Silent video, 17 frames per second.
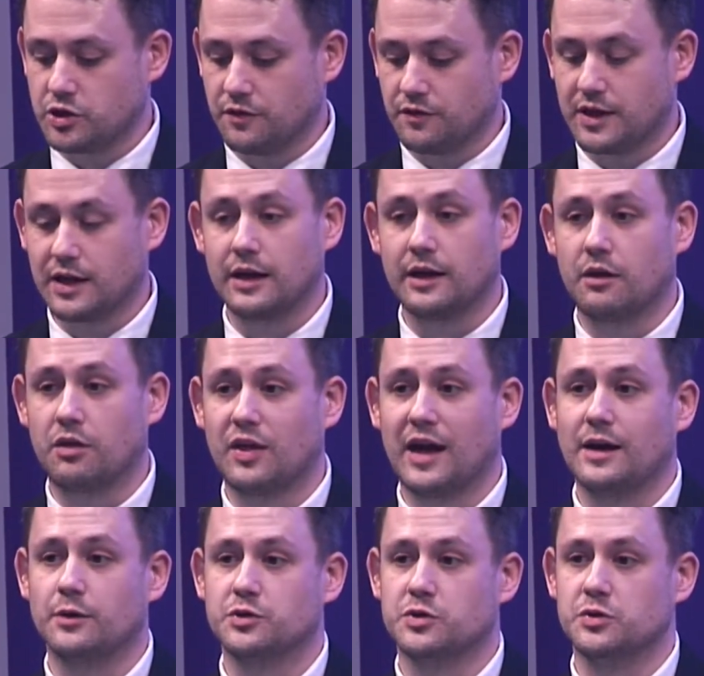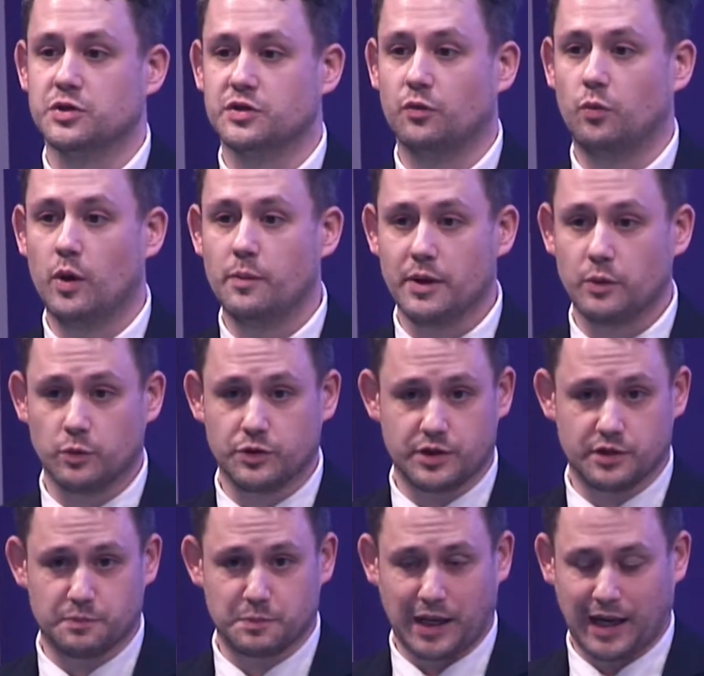of killing thousands of women, was
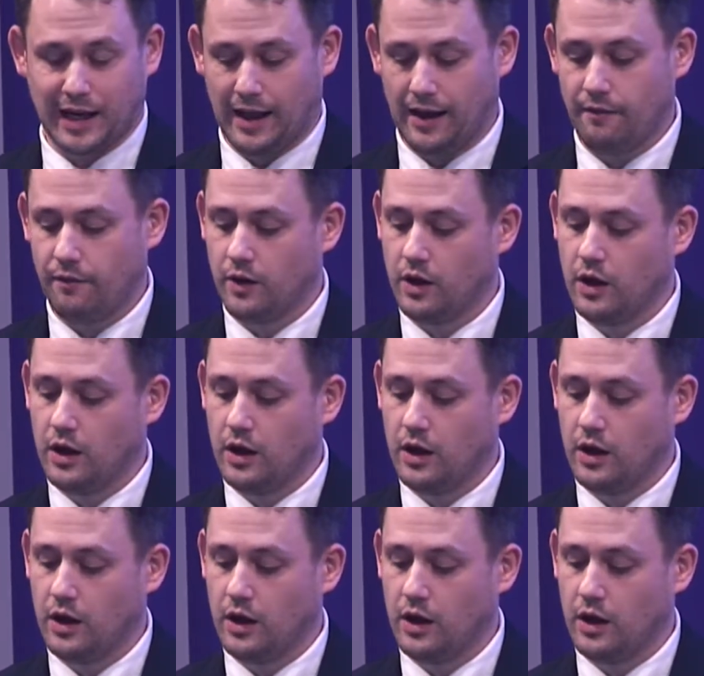his plan.